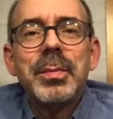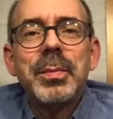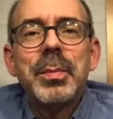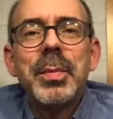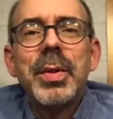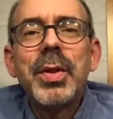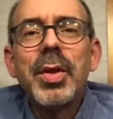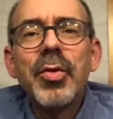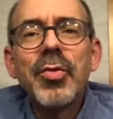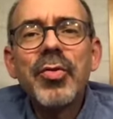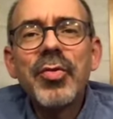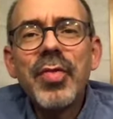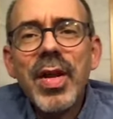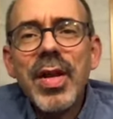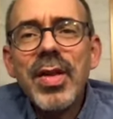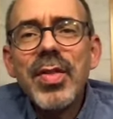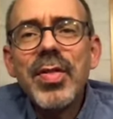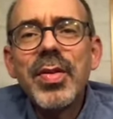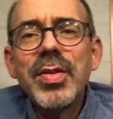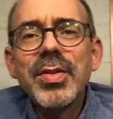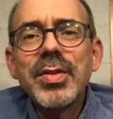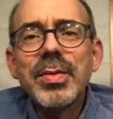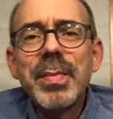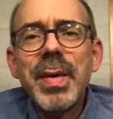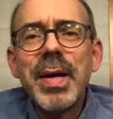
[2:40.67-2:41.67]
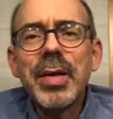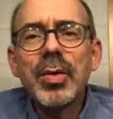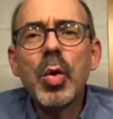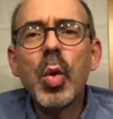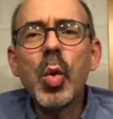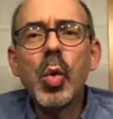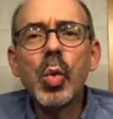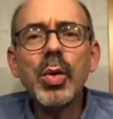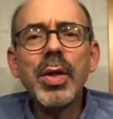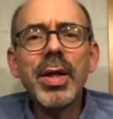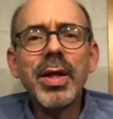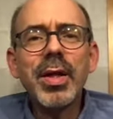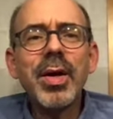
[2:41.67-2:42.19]
But our faith is about
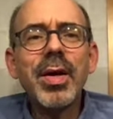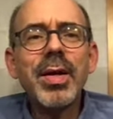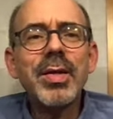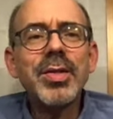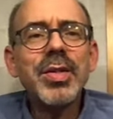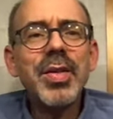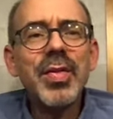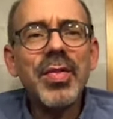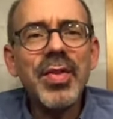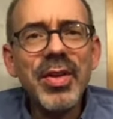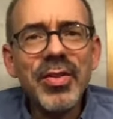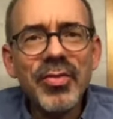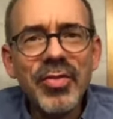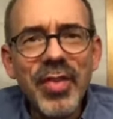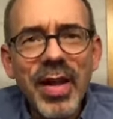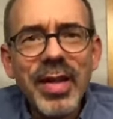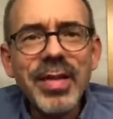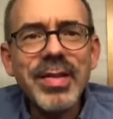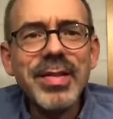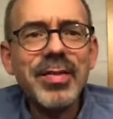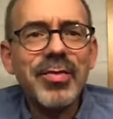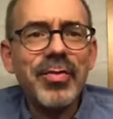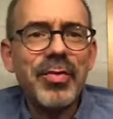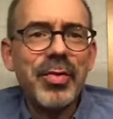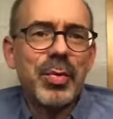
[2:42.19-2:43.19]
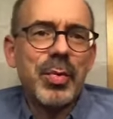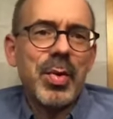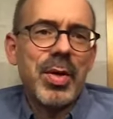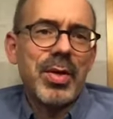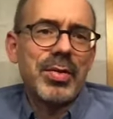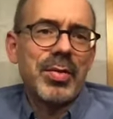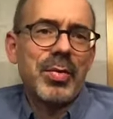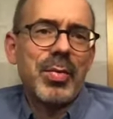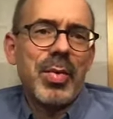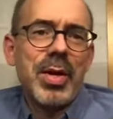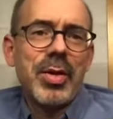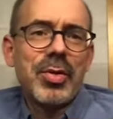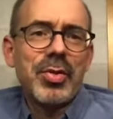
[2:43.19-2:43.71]
holding on to the event of the
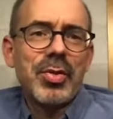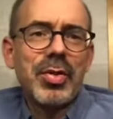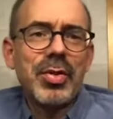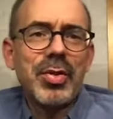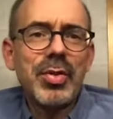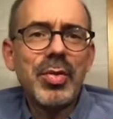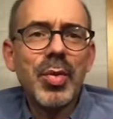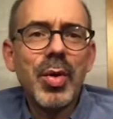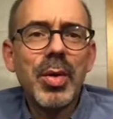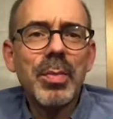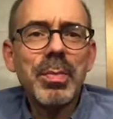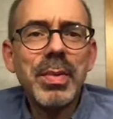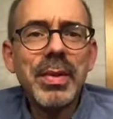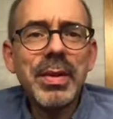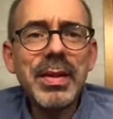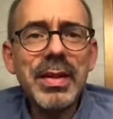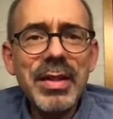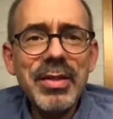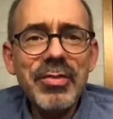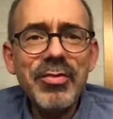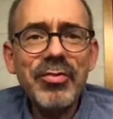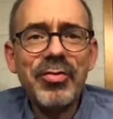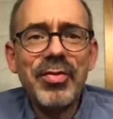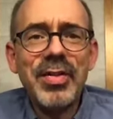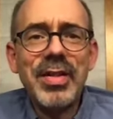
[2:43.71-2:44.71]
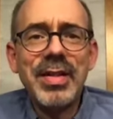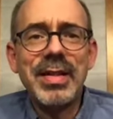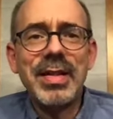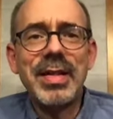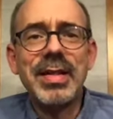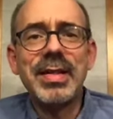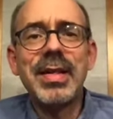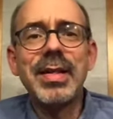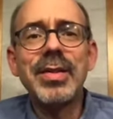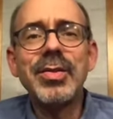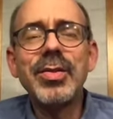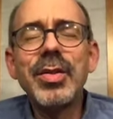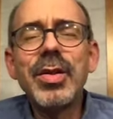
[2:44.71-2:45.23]
resurrection, to our belief in
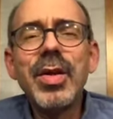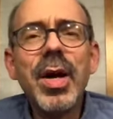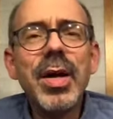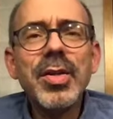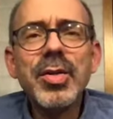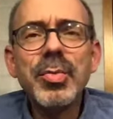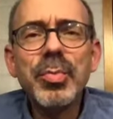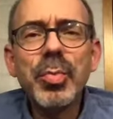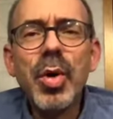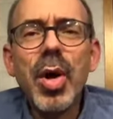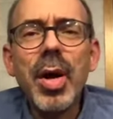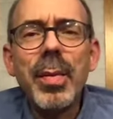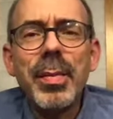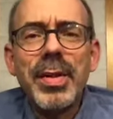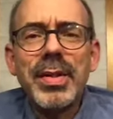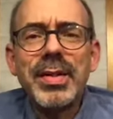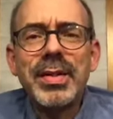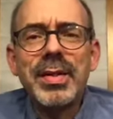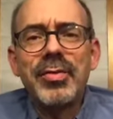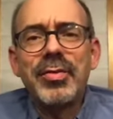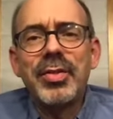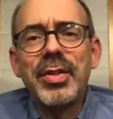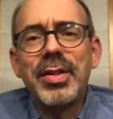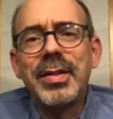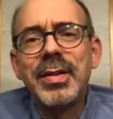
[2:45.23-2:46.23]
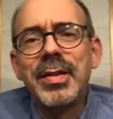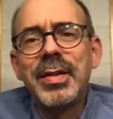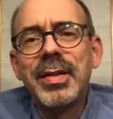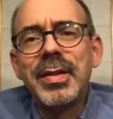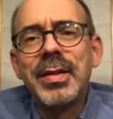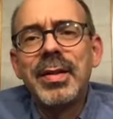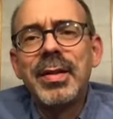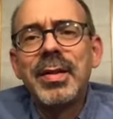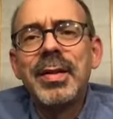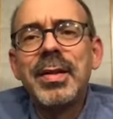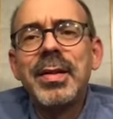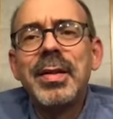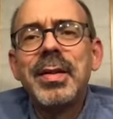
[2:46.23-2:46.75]
it, and to God's promise of it.
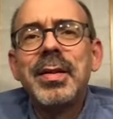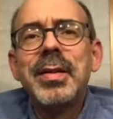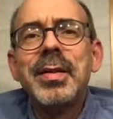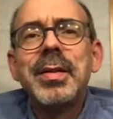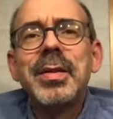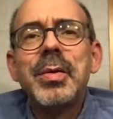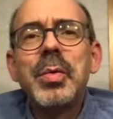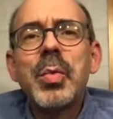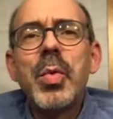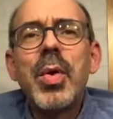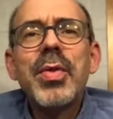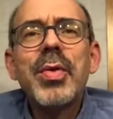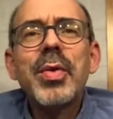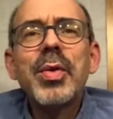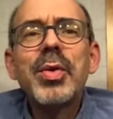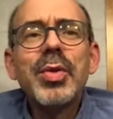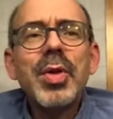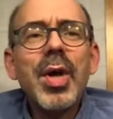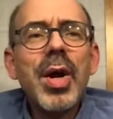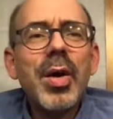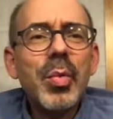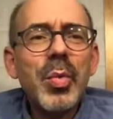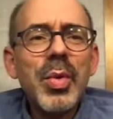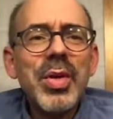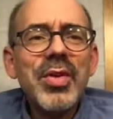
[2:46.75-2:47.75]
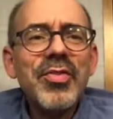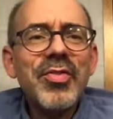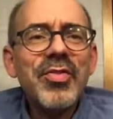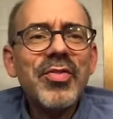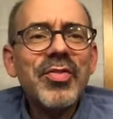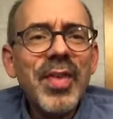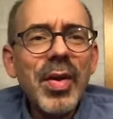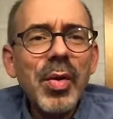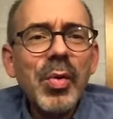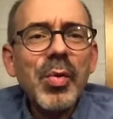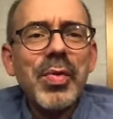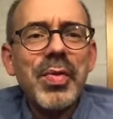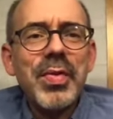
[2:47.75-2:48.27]
Whether or not we
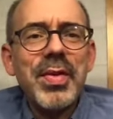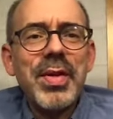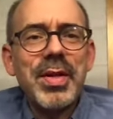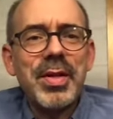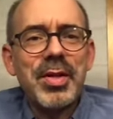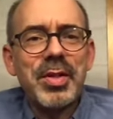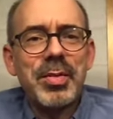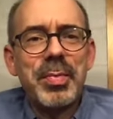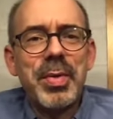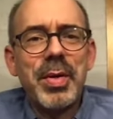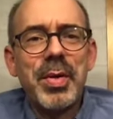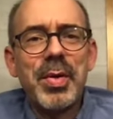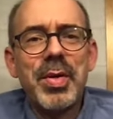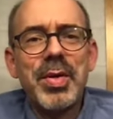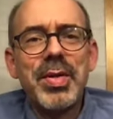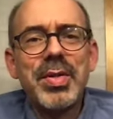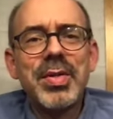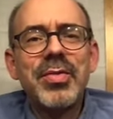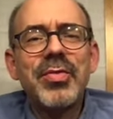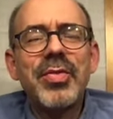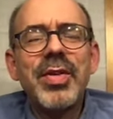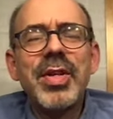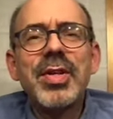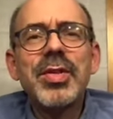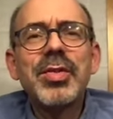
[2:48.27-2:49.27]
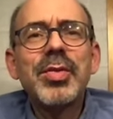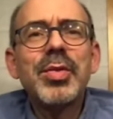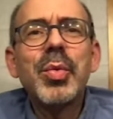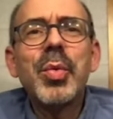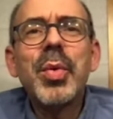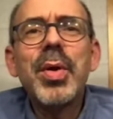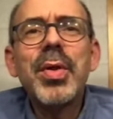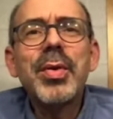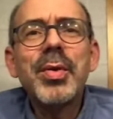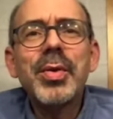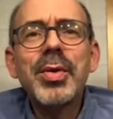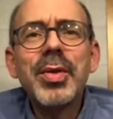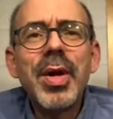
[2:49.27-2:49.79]
felt the experience of Easter,
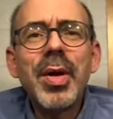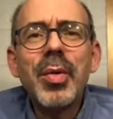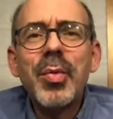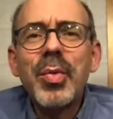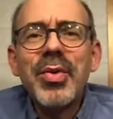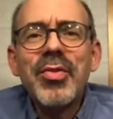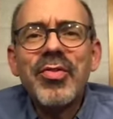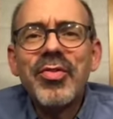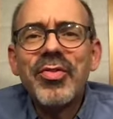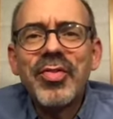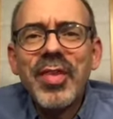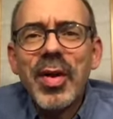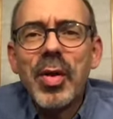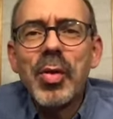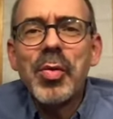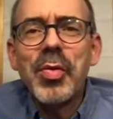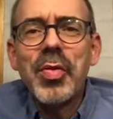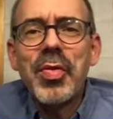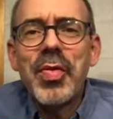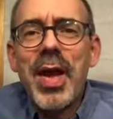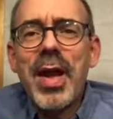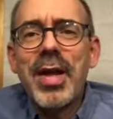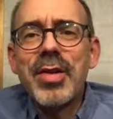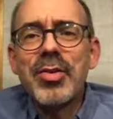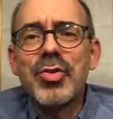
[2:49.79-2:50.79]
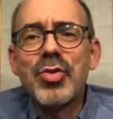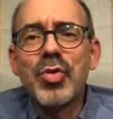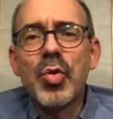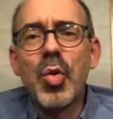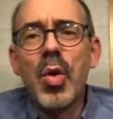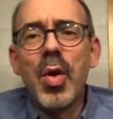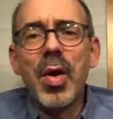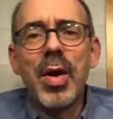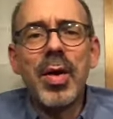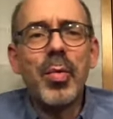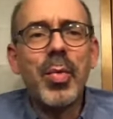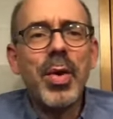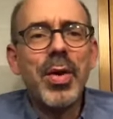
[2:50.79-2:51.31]
whether or not we felt that
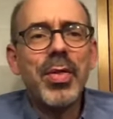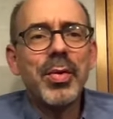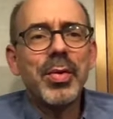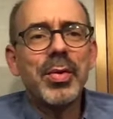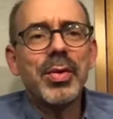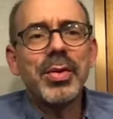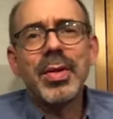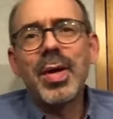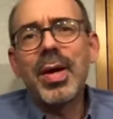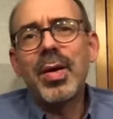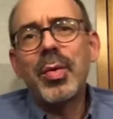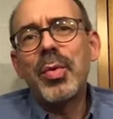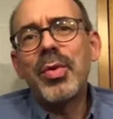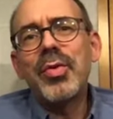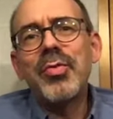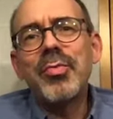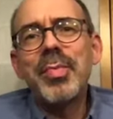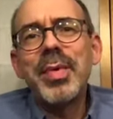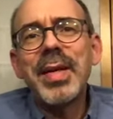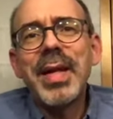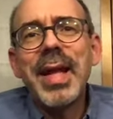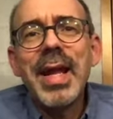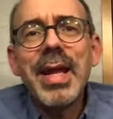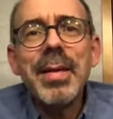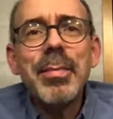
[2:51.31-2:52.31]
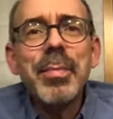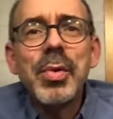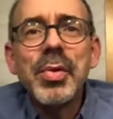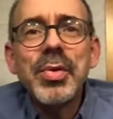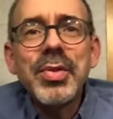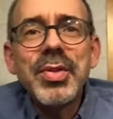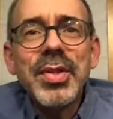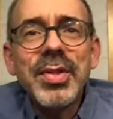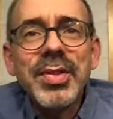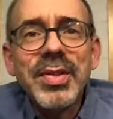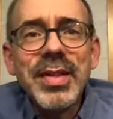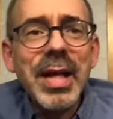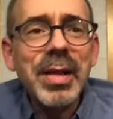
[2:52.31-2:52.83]
joy, whether or not we've been able
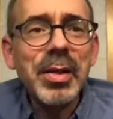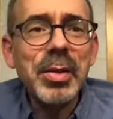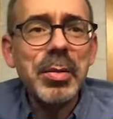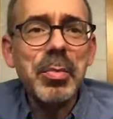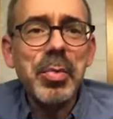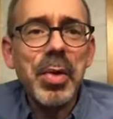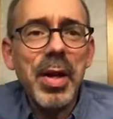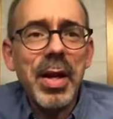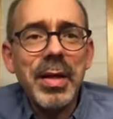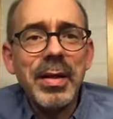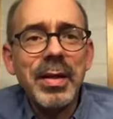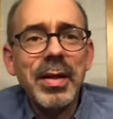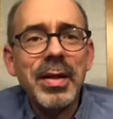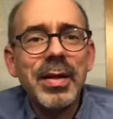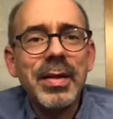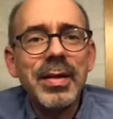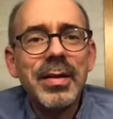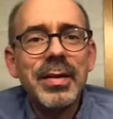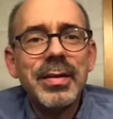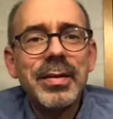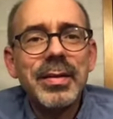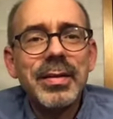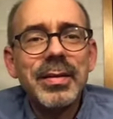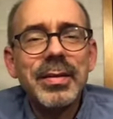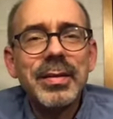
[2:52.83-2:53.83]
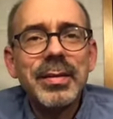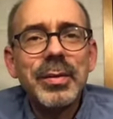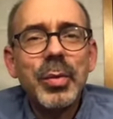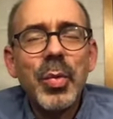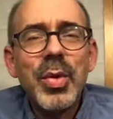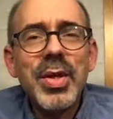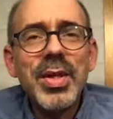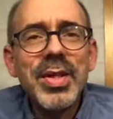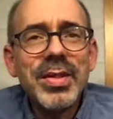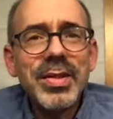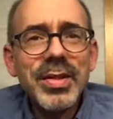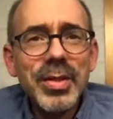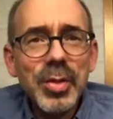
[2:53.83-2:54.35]
to celebrate,
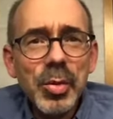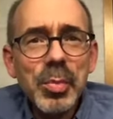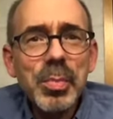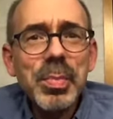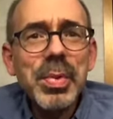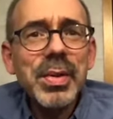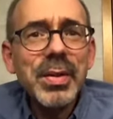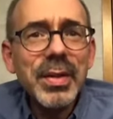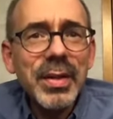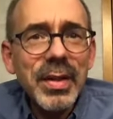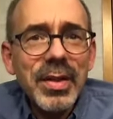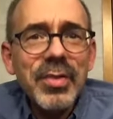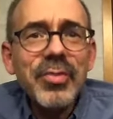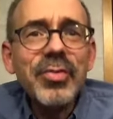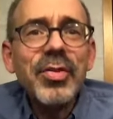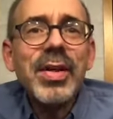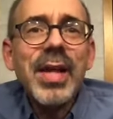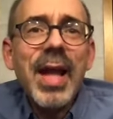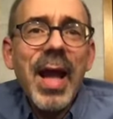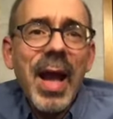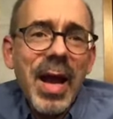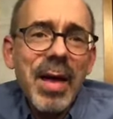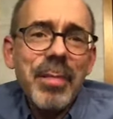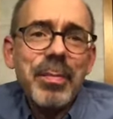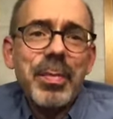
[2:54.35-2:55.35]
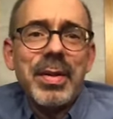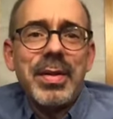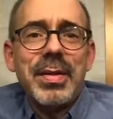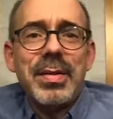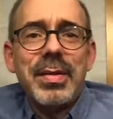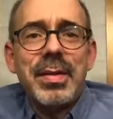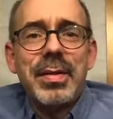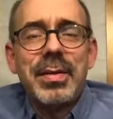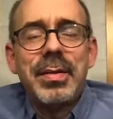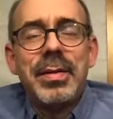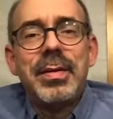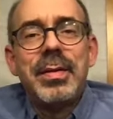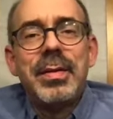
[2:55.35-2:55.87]
we still believe it
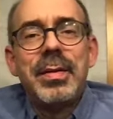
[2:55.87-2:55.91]
happened.